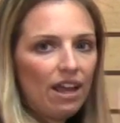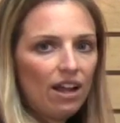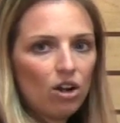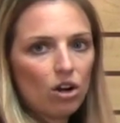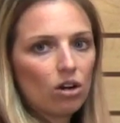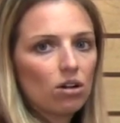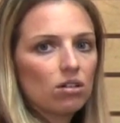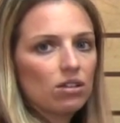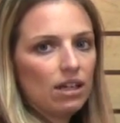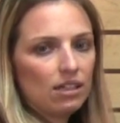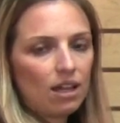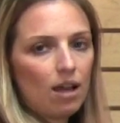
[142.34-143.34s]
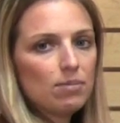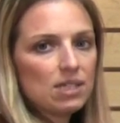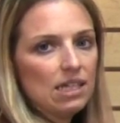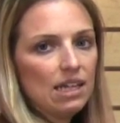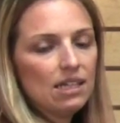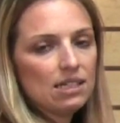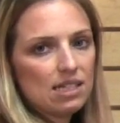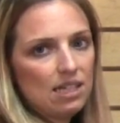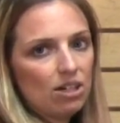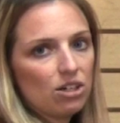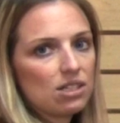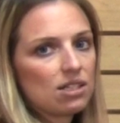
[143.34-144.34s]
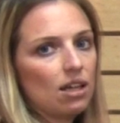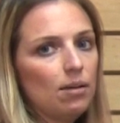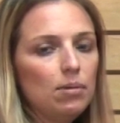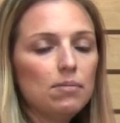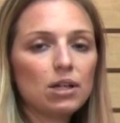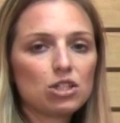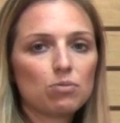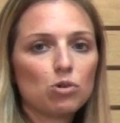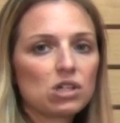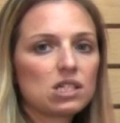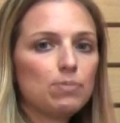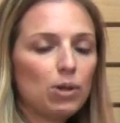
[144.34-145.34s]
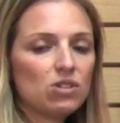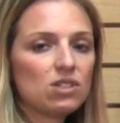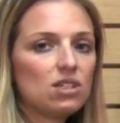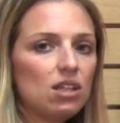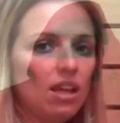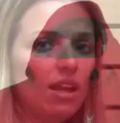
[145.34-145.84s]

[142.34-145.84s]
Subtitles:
air that comes and hits here. It's gonna be much more exposed to the